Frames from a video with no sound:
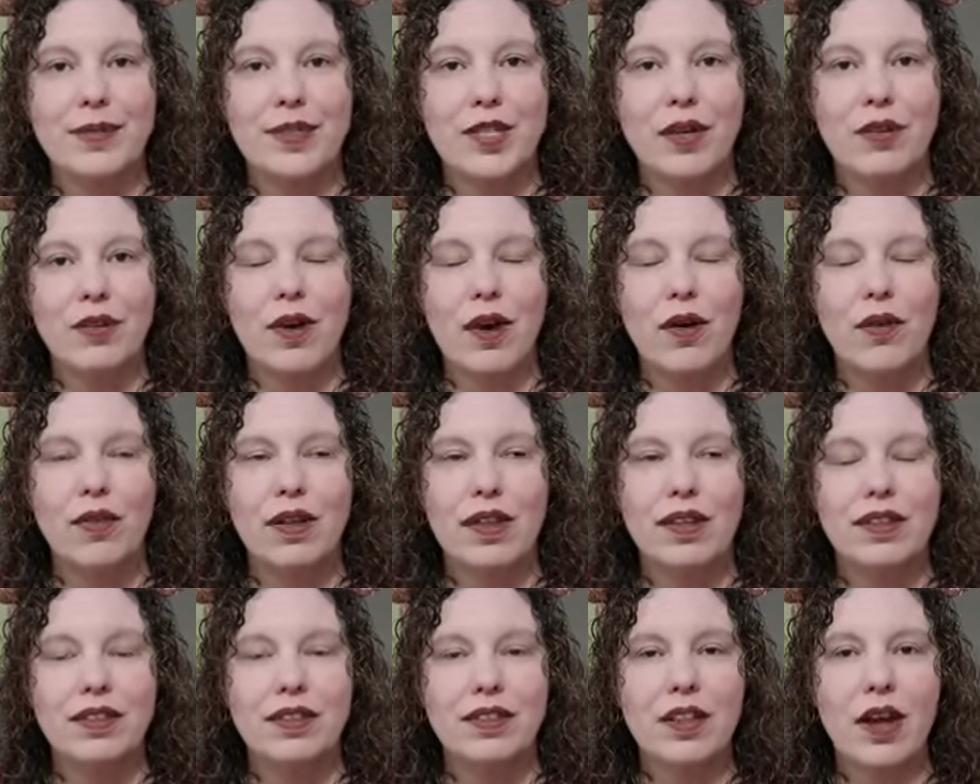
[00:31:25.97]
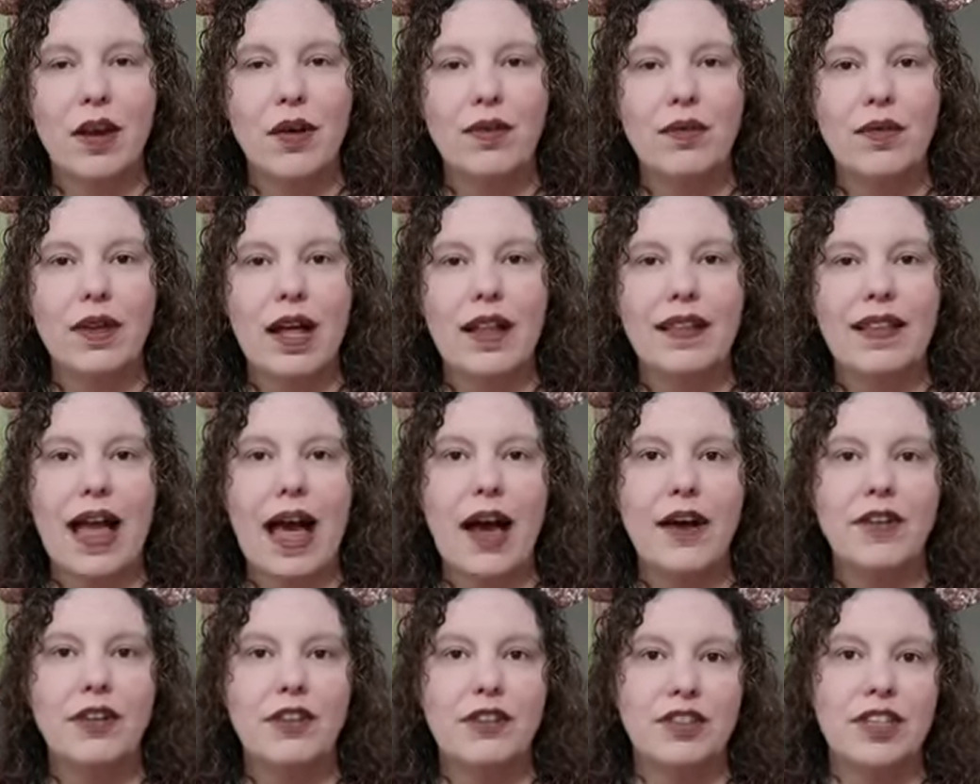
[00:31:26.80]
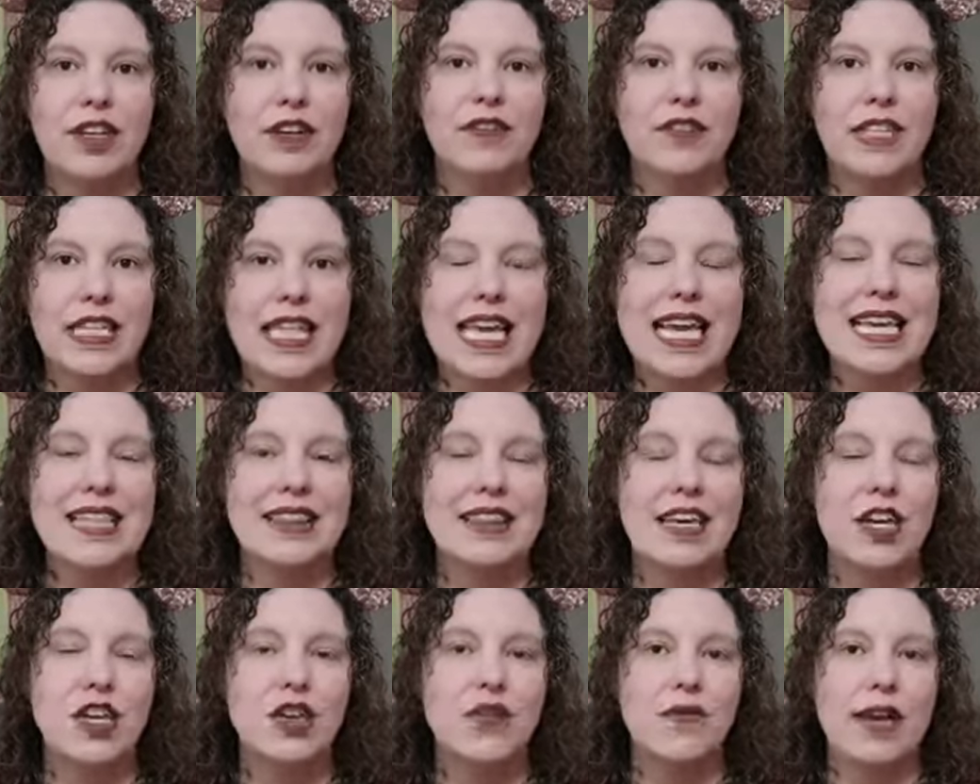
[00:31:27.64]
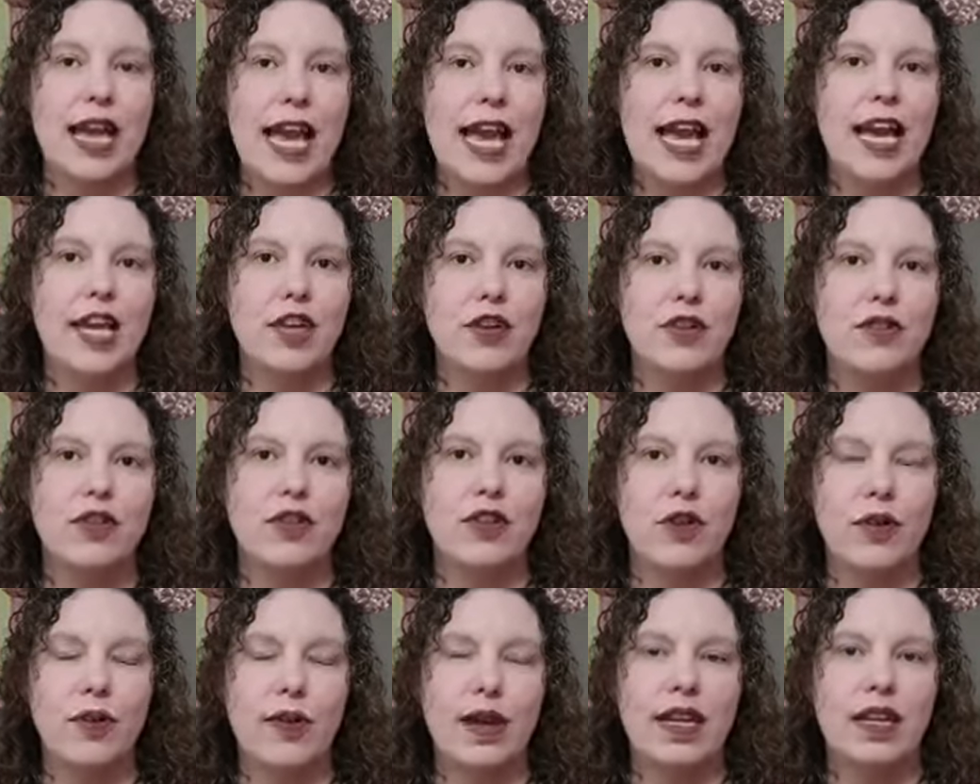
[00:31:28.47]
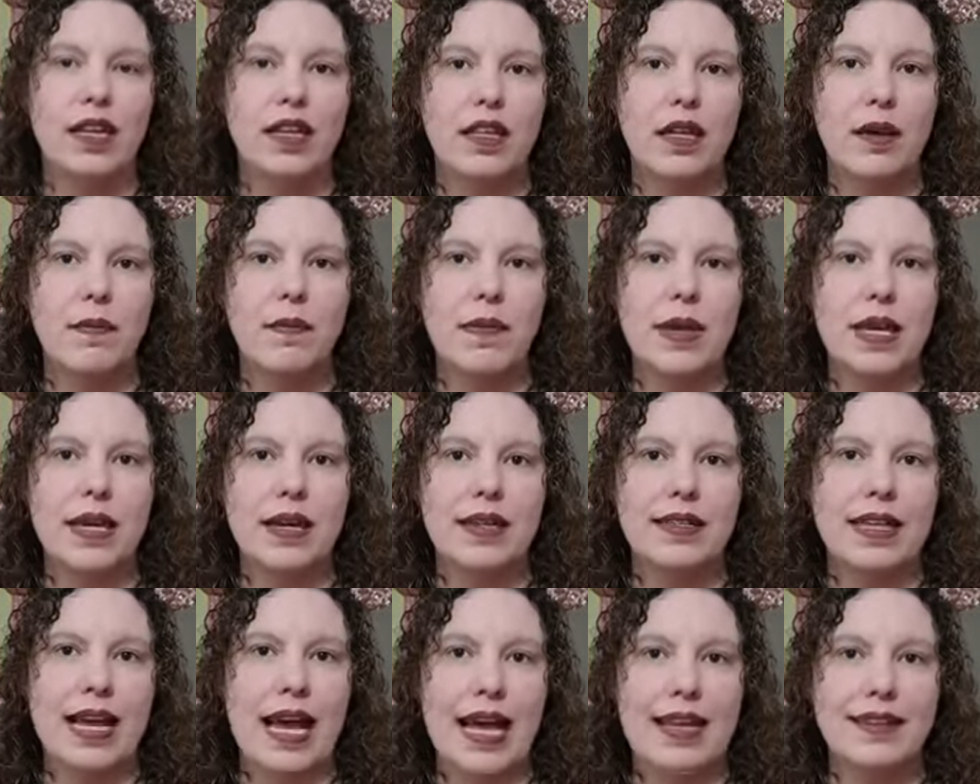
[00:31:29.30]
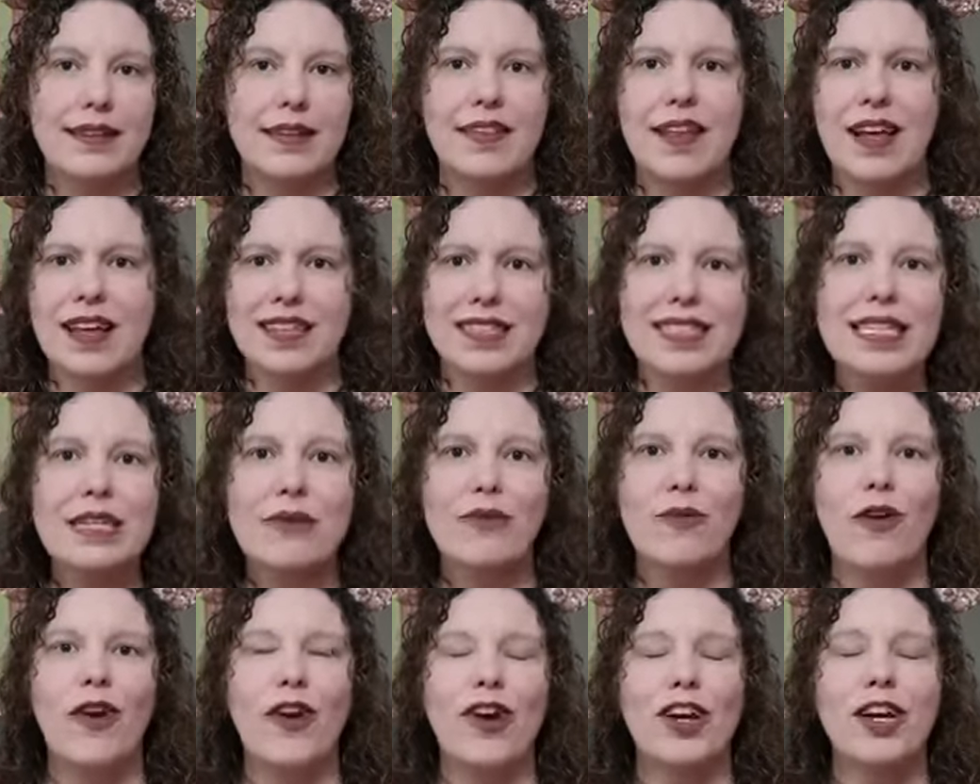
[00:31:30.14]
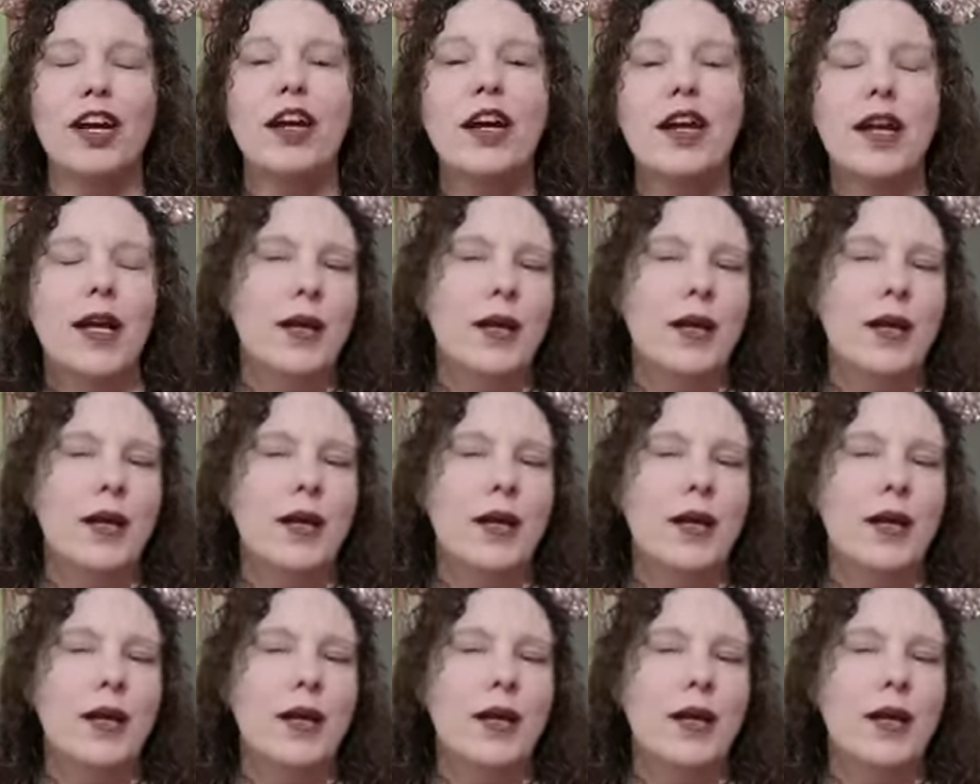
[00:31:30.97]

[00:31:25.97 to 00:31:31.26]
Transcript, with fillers: So don't don't allow yourself to think that you can't use a curriculum because it has a lot of seat work.